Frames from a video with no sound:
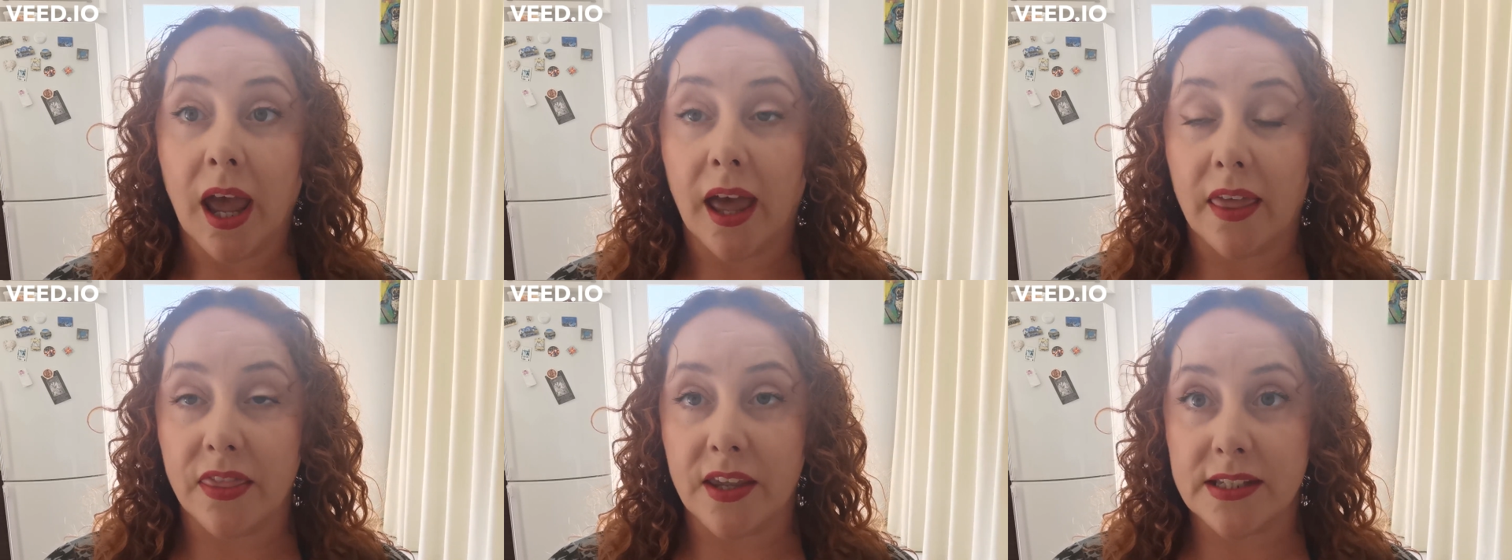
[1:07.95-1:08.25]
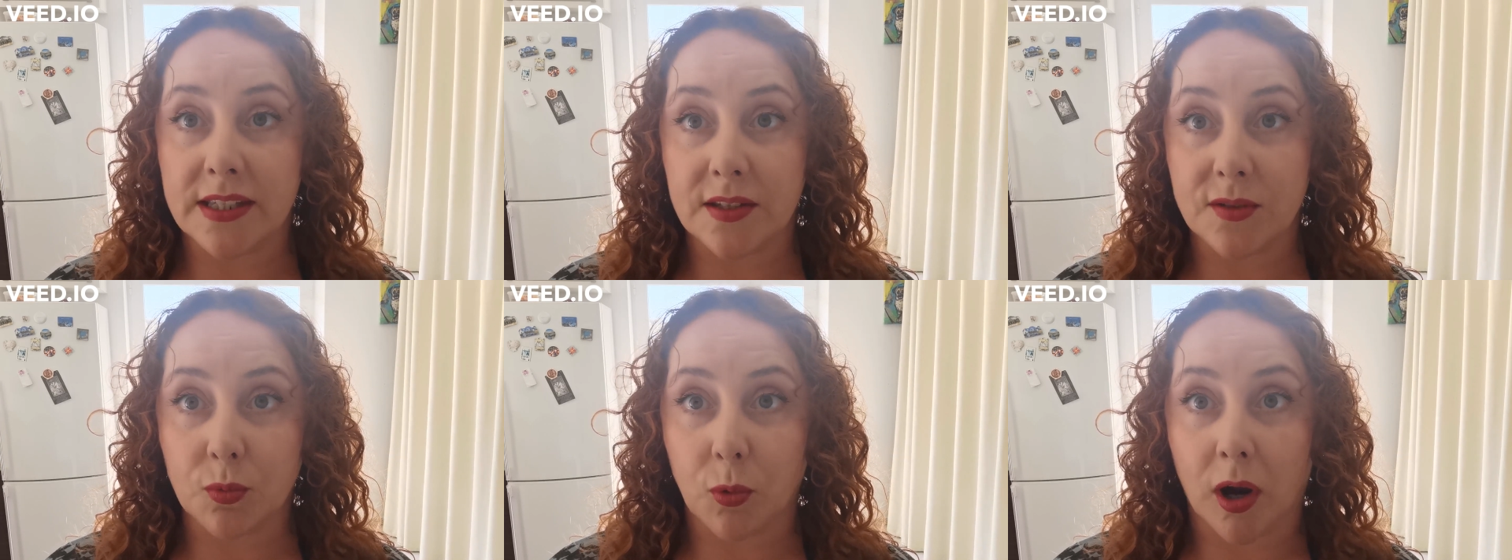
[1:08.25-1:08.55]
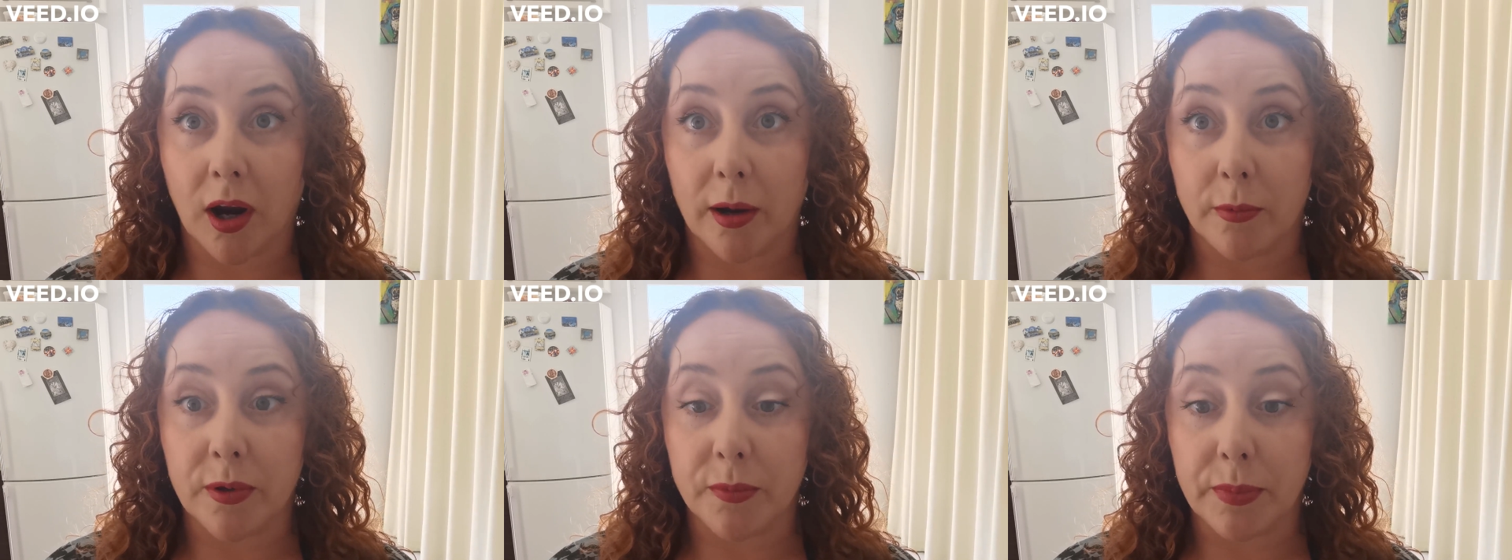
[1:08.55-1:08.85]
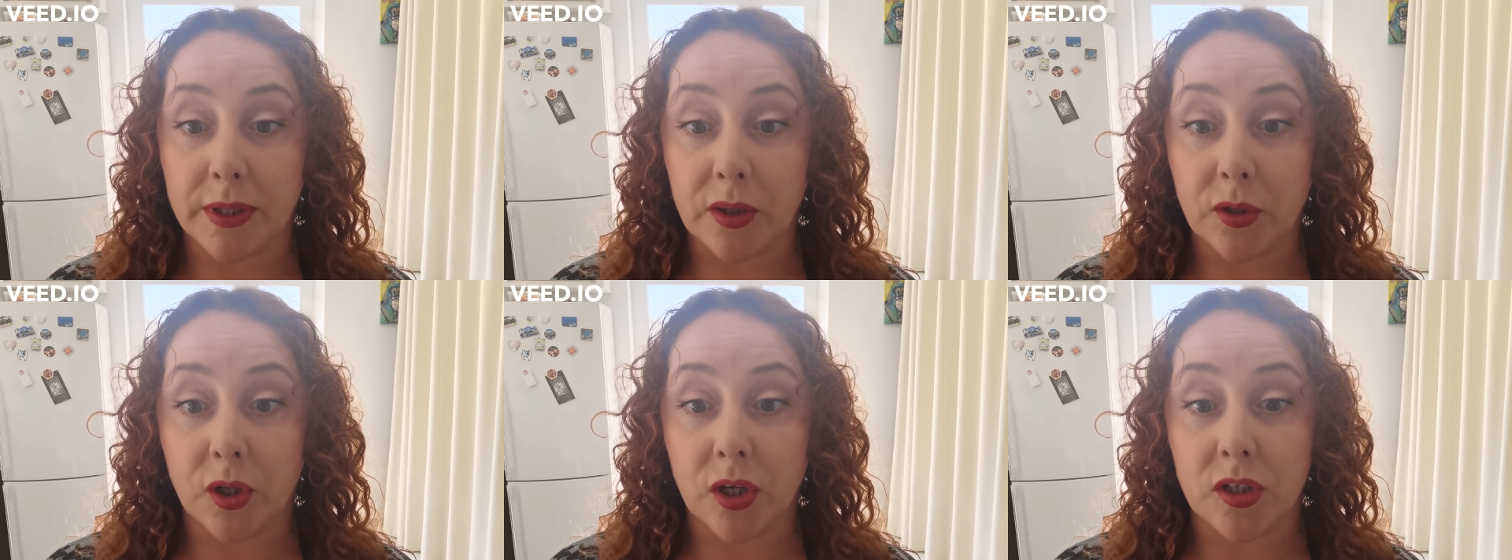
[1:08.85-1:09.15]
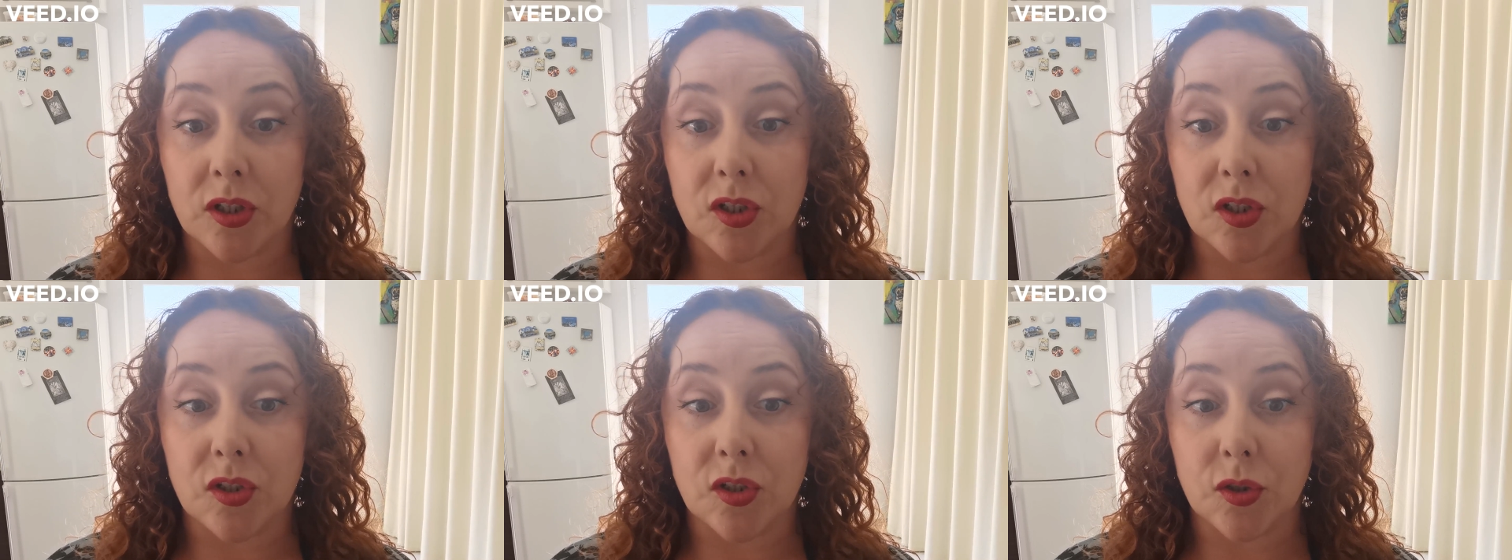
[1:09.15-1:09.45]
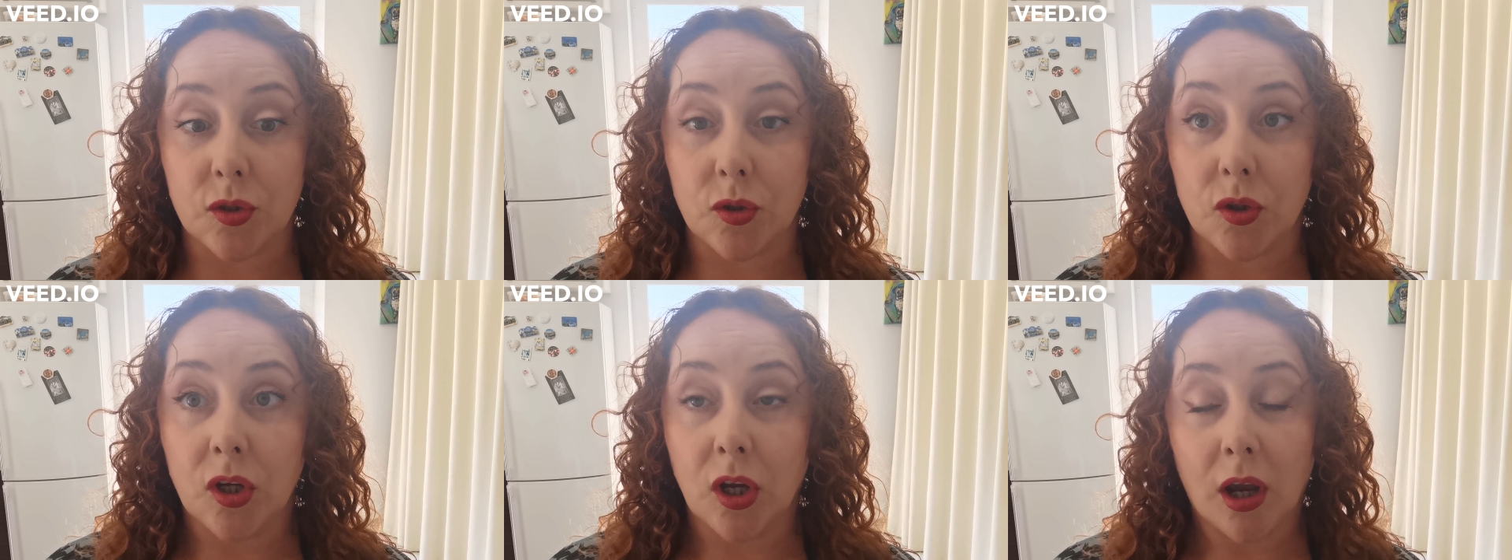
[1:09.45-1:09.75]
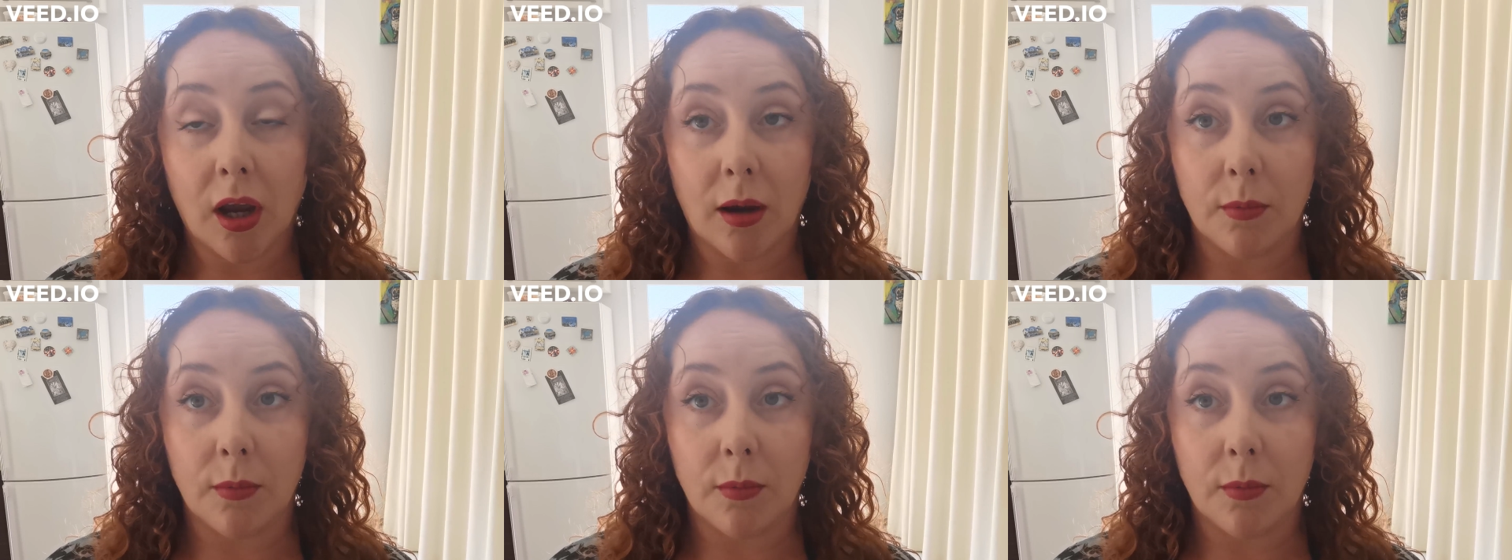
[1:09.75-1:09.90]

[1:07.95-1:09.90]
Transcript: And this is what I would be looking to do.